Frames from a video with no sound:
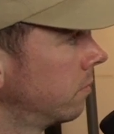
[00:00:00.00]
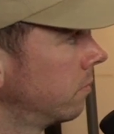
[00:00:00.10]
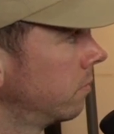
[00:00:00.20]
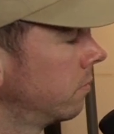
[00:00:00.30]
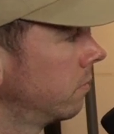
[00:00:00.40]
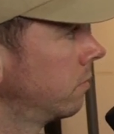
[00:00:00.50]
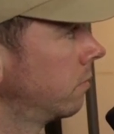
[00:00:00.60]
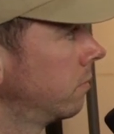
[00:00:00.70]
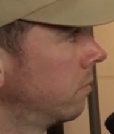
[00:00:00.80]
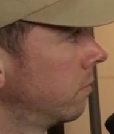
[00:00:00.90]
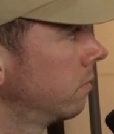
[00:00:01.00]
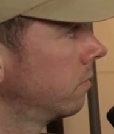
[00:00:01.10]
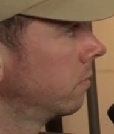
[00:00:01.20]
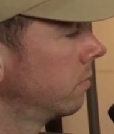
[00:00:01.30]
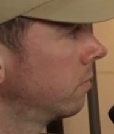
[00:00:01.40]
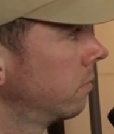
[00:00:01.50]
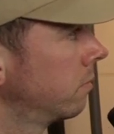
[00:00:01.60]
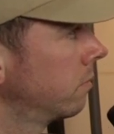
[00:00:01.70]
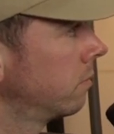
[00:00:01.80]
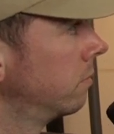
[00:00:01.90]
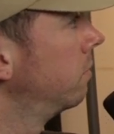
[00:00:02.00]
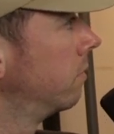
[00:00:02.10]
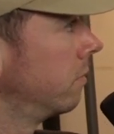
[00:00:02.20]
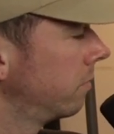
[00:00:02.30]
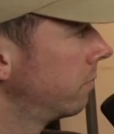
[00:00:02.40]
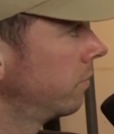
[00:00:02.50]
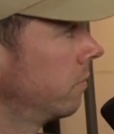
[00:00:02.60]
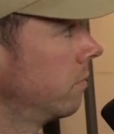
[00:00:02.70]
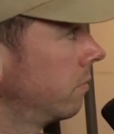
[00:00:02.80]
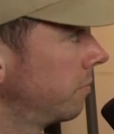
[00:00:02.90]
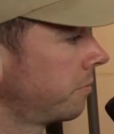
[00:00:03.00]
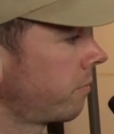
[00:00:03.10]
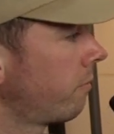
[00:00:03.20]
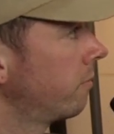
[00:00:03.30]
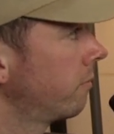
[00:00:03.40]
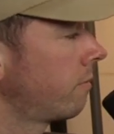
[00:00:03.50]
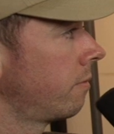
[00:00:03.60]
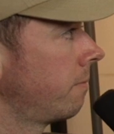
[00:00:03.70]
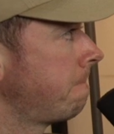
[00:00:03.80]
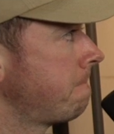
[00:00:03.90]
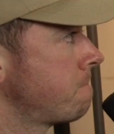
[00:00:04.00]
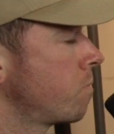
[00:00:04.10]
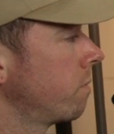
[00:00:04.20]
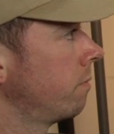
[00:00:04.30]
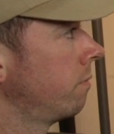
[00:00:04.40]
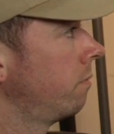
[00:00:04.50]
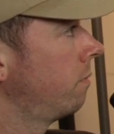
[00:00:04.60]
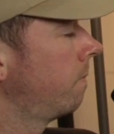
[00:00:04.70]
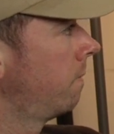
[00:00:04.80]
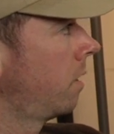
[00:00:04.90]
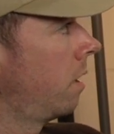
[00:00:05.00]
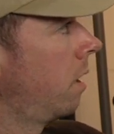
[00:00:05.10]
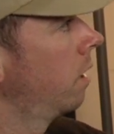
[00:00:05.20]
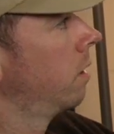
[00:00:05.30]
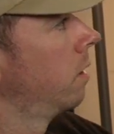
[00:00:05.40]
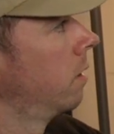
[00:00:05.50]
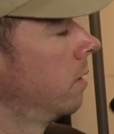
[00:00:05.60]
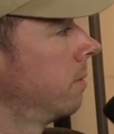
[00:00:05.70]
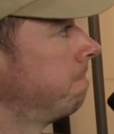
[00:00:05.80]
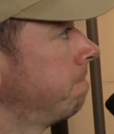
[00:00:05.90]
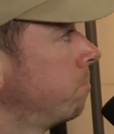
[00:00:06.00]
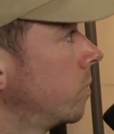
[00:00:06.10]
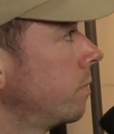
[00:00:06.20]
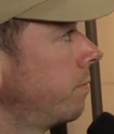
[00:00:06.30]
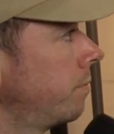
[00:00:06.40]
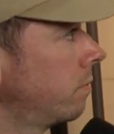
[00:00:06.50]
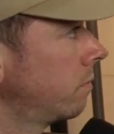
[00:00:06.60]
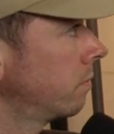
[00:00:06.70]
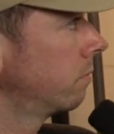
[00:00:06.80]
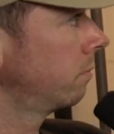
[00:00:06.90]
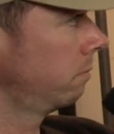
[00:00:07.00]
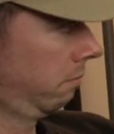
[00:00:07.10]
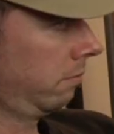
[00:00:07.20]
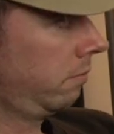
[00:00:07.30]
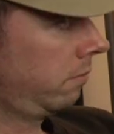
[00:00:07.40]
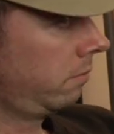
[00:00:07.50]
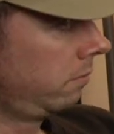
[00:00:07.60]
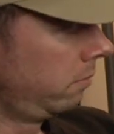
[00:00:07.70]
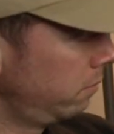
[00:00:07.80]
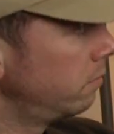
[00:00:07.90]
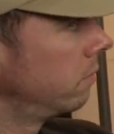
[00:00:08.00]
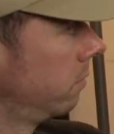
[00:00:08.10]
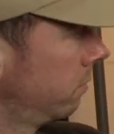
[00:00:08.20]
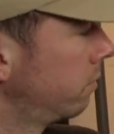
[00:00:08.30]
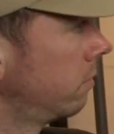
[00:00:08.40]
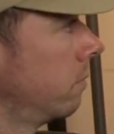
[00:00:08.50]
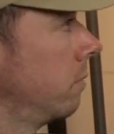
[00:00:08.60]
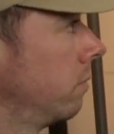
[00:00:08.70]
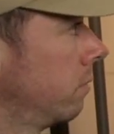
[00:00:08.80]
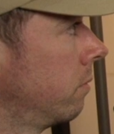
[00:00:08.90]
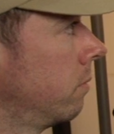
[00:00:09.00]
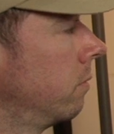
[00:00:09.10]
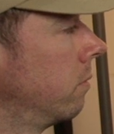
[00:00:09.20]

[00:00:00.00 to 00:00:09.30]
In fact, let's just call it Shaffer's Pick of the Week. There's a really good video about basically the rise and fall of mid-budget cinema and some of the